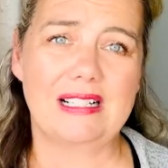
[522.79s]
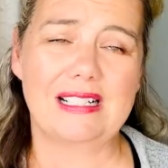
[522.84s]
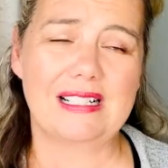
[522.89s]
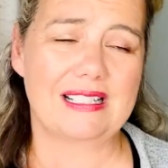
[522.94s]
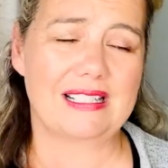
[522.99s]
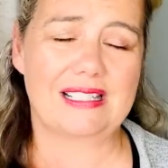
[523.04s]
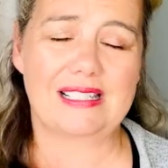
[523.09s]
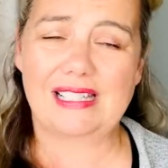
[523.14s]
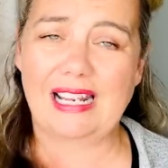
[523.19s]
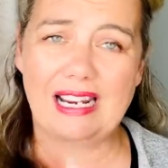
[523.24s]
into
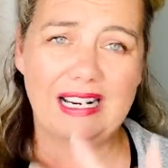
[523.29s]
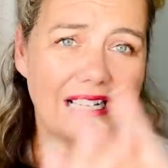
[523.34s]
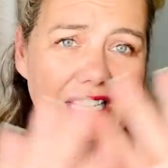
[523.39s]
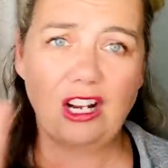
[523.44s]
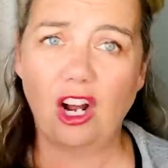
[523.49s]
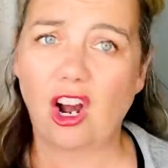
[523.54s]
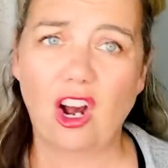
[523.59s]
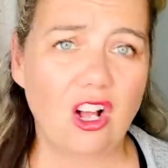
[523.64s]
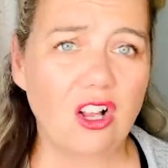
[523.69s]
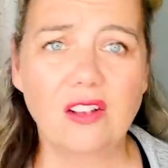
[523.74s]

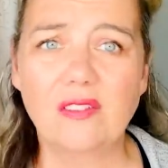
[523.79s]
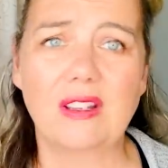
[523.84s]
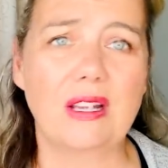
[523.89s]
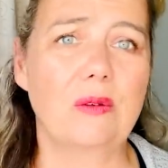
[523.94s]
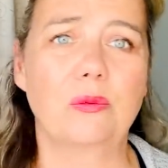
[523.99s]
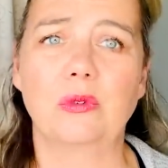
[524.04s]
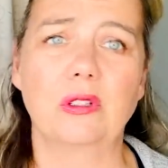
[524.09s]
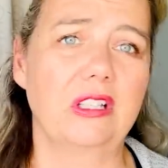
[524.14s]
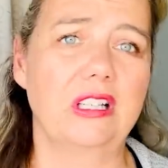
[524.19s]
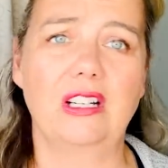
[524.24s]
society. All of
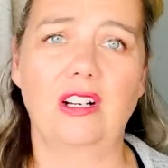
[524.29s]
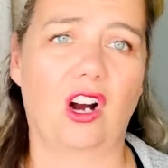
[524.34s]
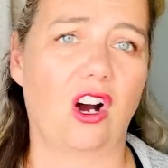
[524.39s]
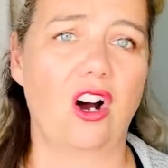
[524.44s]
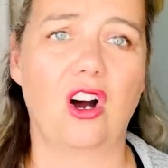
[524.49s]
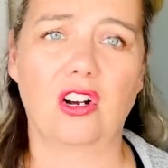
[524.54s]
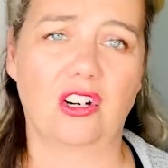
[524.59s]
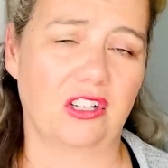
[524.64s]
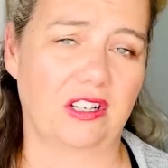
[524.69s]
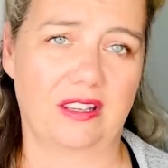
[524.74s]
that, really
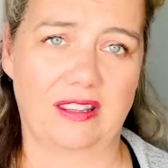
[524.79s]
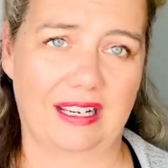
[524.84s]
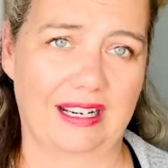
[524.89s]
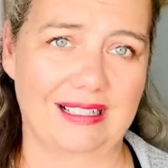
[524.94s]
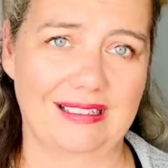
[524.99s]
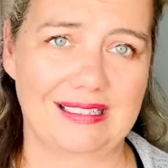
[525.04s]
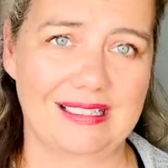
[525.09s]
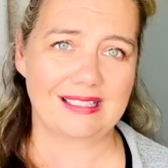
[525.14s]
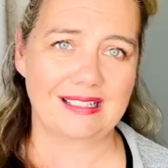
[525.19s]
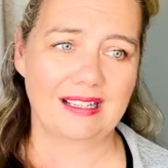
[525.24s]
all good
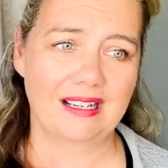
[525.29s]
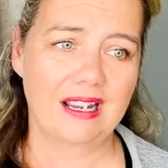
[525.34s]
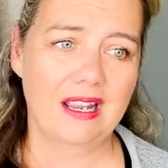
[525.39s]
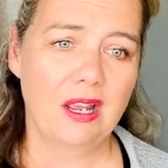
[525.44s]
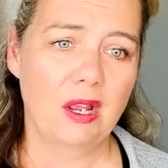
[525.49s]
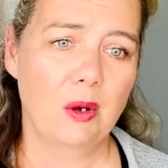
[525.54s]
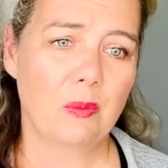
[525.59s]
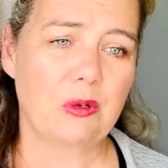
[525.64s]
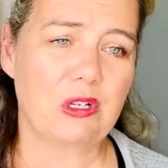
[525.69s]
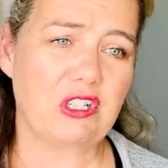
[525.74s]
things.
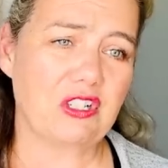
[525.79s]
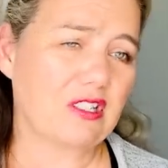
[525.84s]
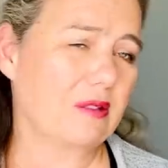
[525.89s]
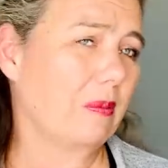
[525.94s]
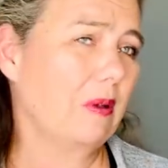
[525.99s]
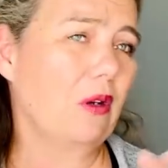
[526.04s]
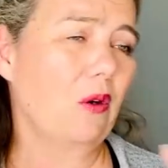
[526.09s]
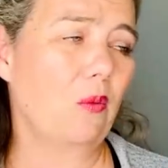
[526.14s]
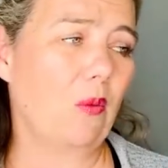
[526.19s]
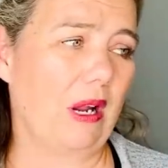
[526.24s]
But just
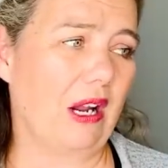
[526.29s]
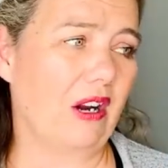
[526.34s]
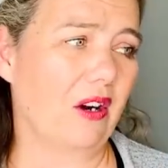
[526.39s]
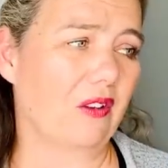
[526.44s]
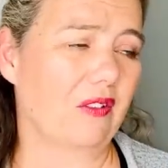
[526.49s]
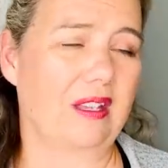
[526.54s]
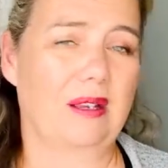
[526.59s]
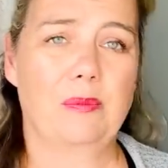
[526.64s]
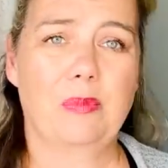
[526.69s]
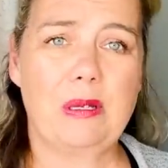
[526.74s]
be
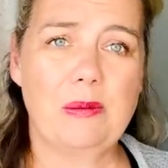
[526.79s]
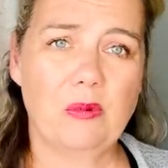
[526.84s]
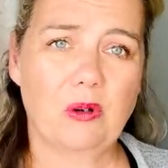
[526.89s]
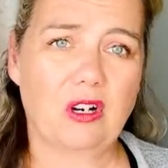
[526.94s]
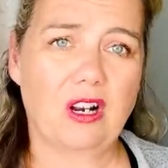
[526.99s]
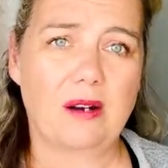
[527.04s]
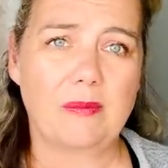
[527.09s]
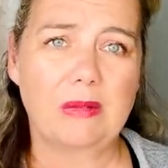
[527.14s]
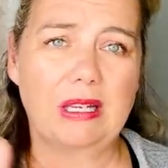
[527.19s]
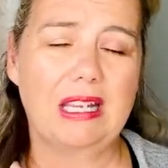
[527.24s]
aware that people
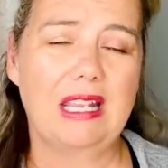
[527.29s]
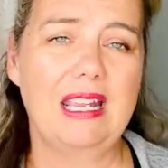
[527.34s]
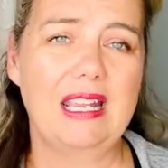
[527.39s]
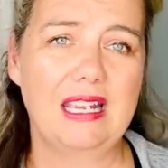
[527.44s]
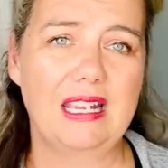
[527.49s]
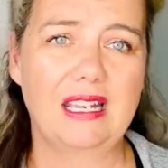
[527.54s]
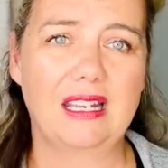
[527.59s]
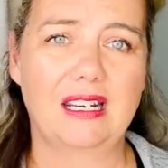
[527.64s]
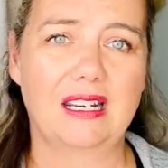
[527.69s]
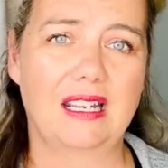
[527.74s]
coming
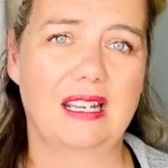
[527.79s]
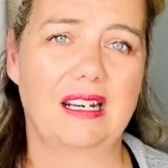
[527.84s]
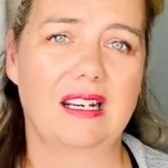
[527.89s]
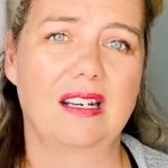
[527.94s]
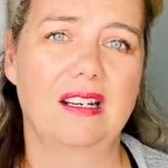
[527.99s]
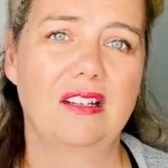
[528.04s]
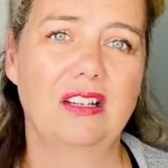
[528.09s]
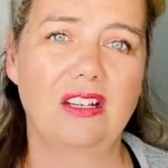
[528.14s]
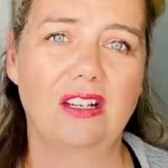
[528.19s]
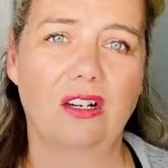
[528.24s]
in,
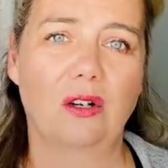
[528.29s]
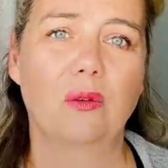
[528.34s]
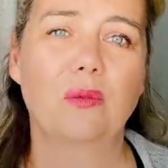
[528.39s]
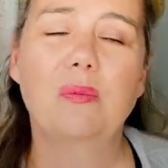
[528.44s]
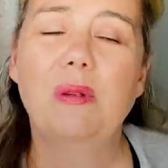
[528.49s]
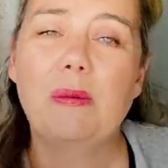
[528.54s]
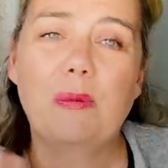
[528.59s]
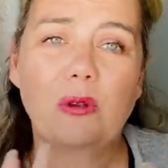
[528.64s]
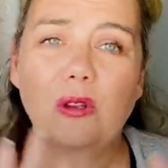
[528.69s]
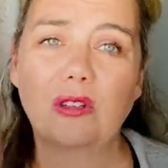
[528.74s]
and you know,
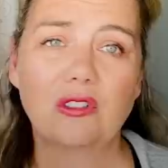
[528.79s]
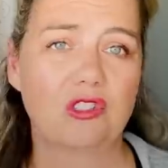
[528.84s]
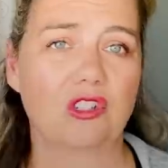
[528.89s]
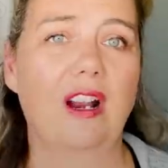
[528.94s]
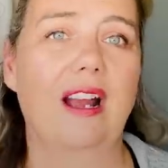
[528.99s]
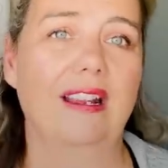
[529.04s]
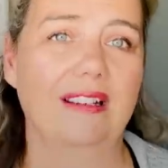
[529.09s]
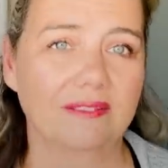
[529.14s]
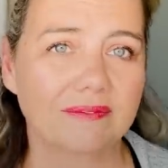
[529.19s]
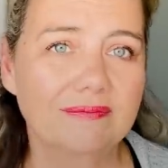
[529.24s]
people are
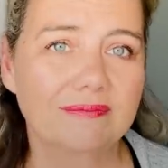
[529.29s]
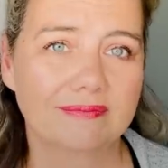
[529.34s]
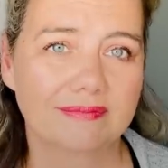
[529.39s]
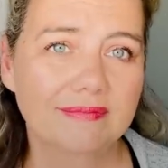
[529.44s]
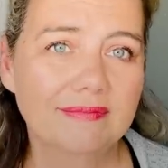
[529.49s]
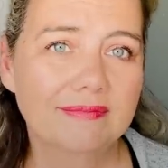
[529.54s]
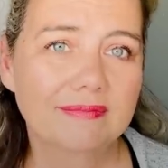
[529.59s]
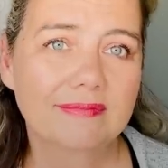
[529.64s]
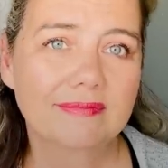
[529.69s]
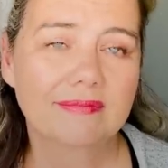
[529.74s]
trying
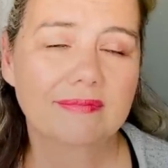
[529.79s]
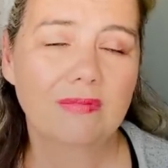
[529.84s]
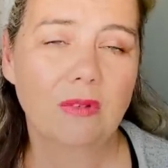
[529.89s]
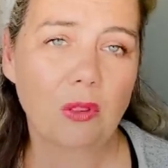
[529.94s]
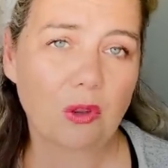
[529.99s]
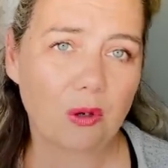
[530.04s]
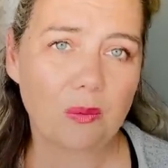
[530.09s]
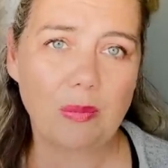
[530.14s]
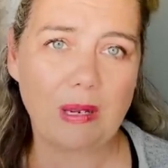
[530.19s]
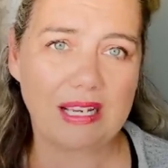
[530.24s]

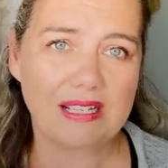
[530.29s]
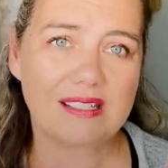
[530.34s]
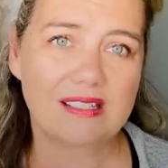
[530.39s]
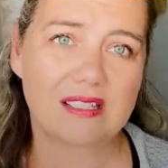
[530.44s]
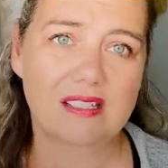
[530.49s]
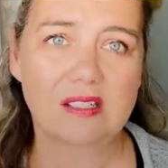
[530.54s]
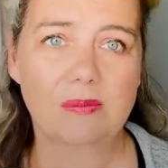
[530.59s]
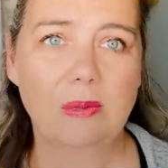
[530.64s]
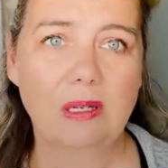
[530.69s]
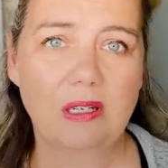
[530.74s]
their best
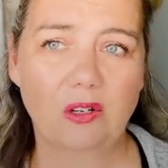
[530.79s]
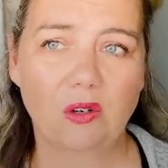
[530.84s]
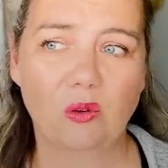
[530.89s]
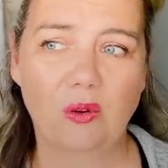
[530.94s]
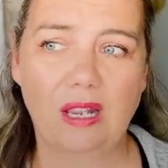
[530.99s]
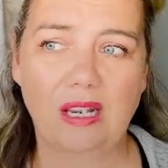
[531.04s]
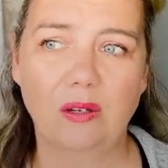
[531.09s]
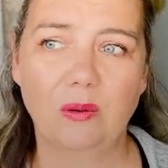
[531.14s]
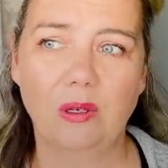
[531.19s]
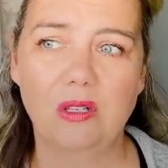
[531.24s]
to speak your
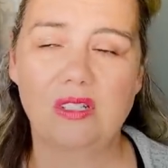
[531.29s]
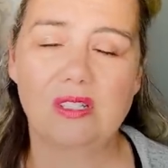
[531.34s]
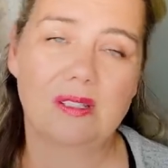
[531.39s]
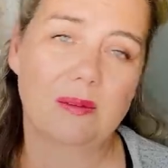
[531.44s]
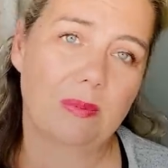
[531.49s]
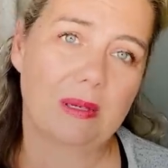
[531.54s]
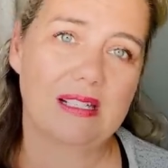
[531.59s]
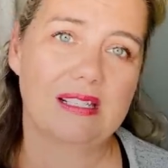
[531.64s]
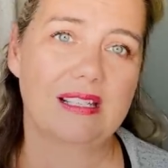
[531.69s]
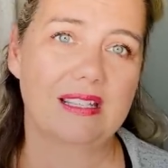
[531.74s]
language the
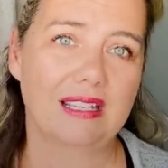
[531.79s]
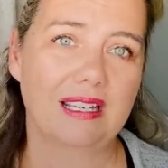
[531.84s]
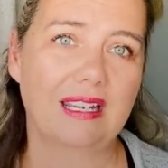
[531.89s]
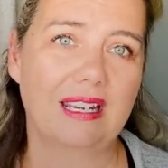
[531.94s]
best that they